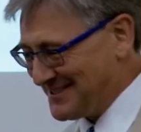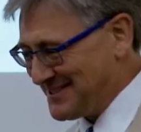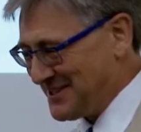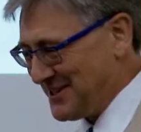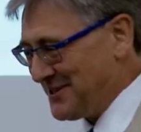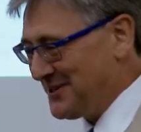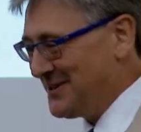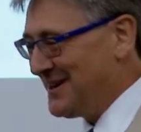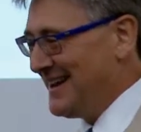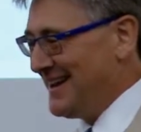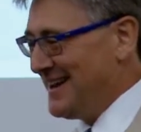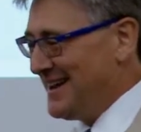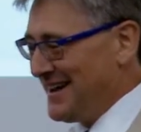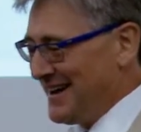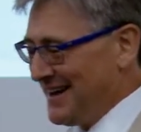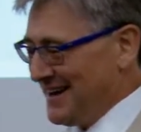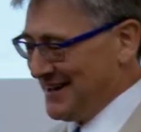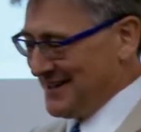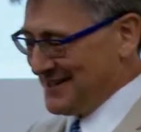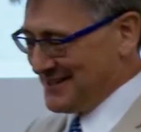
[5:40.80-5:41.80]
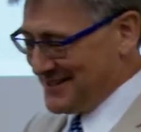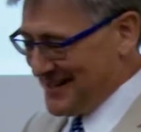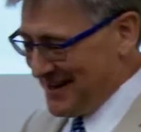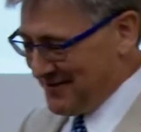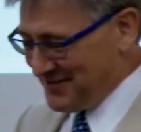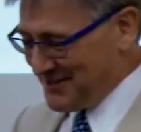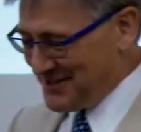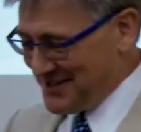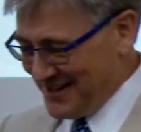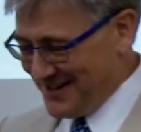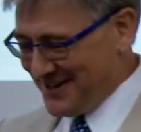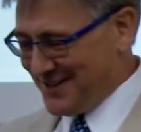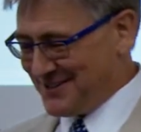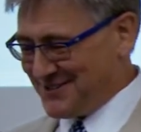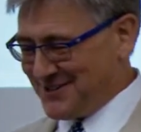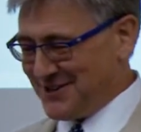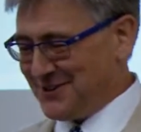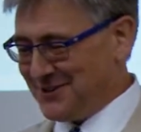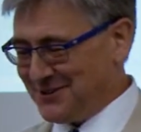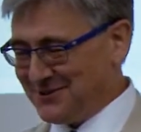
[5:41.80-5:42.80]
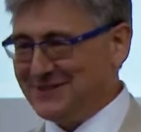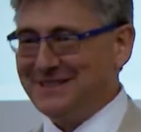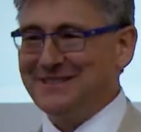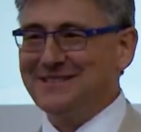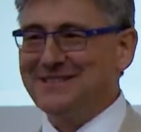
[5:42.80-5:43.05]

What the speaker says: So 70 years old,